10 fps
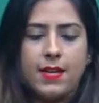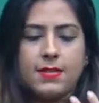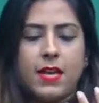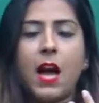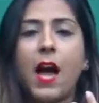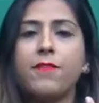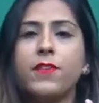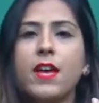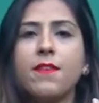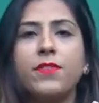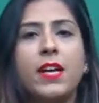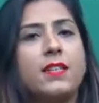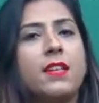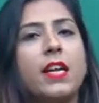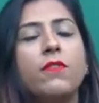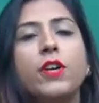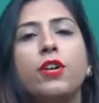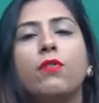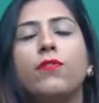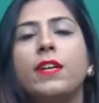is IVF, that is in
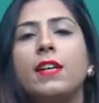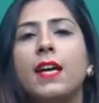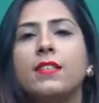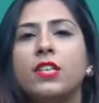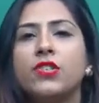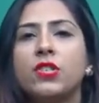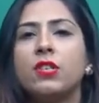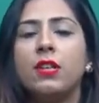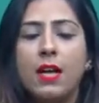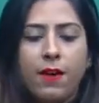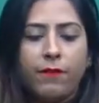vitro fertilization.